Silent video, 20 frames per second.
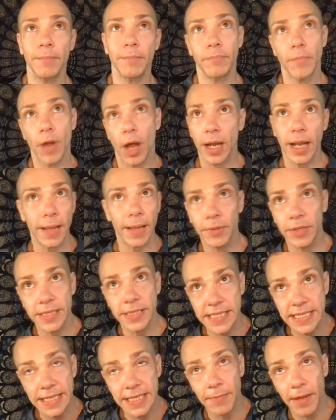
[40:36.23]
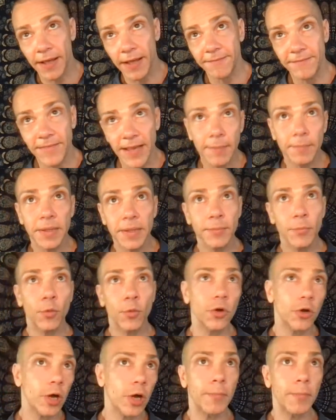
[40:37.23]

not able to see my family more.